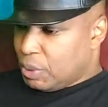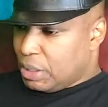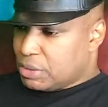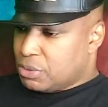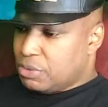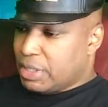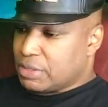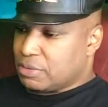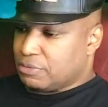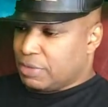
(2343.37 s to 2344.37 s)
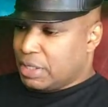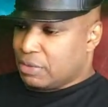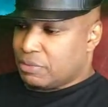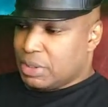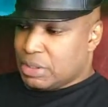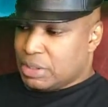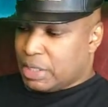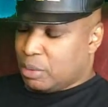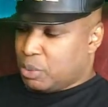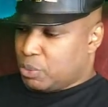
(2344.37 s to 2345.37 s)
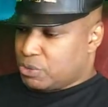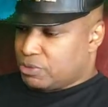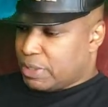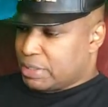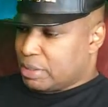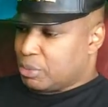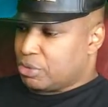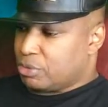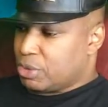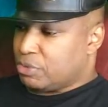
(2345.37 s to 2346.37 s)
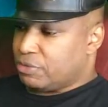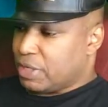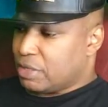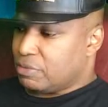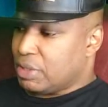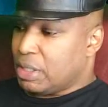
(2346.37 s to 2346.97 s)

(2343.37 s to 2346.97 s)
In 2005, the album was ranked number 305